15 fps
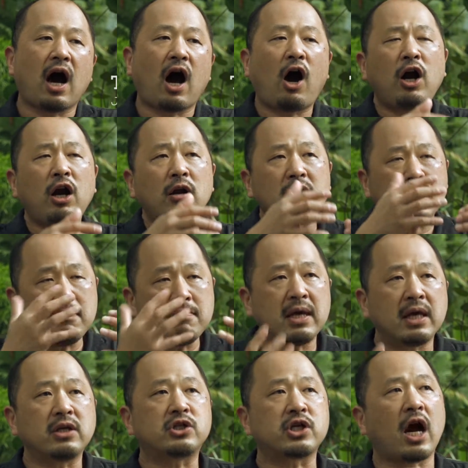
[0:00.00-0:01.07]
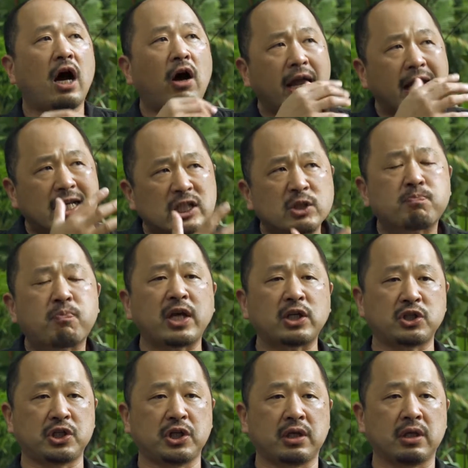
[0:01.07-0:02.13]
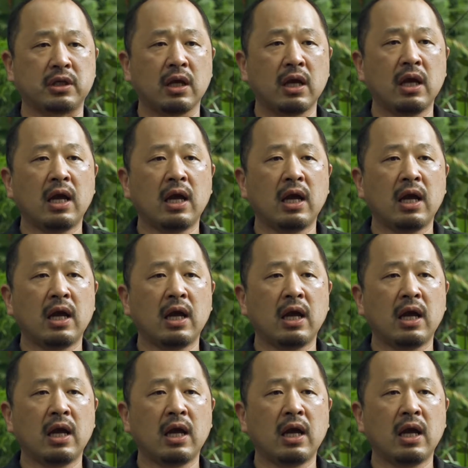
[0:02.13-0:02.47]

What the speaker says: our image, our expression,